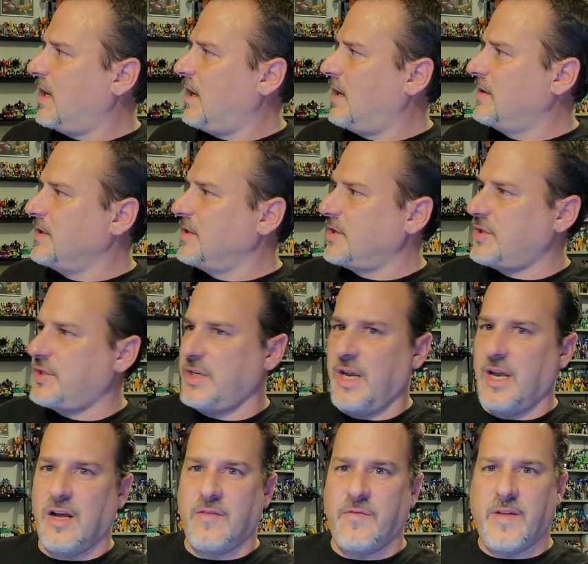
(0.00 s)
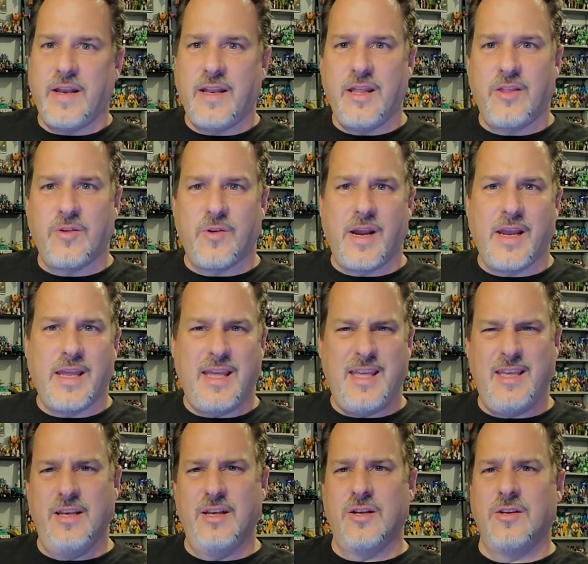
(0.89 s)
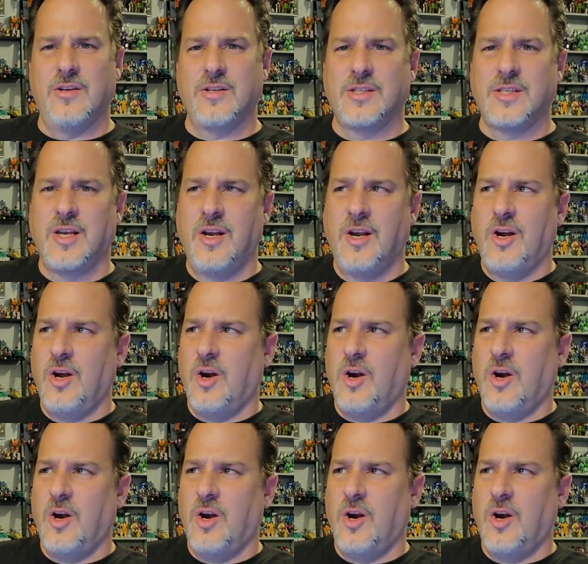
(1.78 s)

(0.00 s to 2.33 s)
on the shelf at either a Hills